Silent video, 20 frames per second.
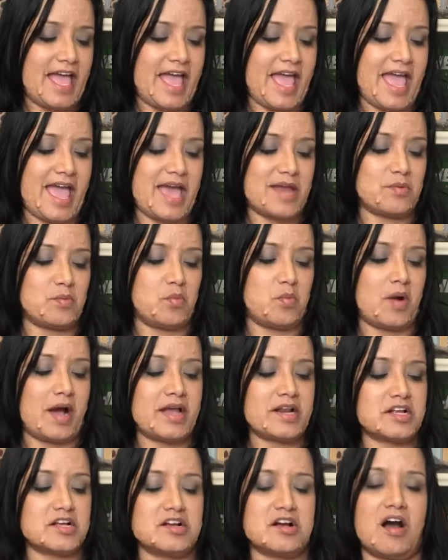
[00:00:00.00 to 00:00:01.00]
and
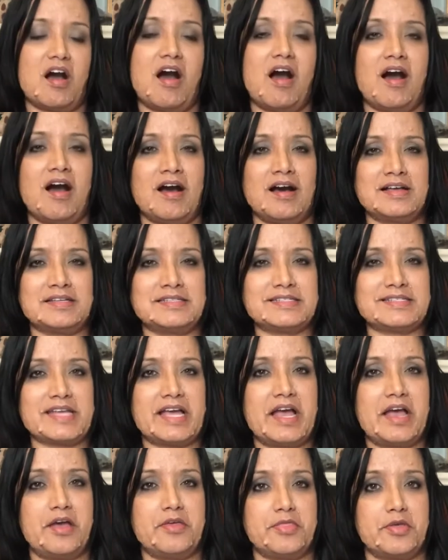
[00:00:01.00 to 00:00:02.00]
what caused
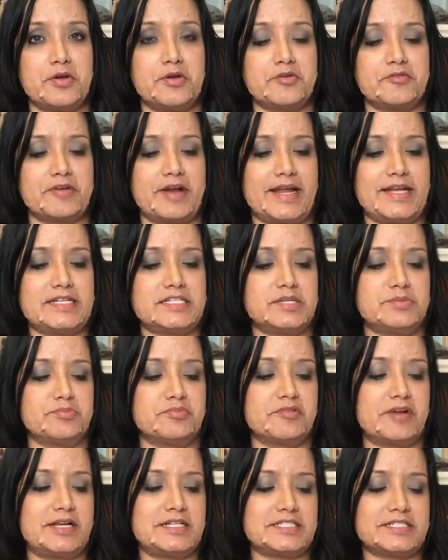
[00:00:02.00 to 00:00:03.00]
the Great
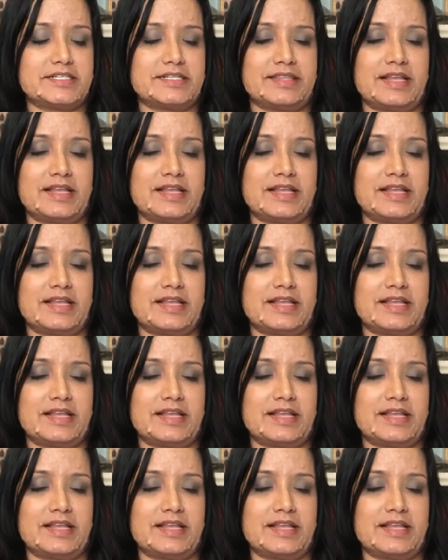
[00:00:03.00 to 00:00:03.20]
Depression.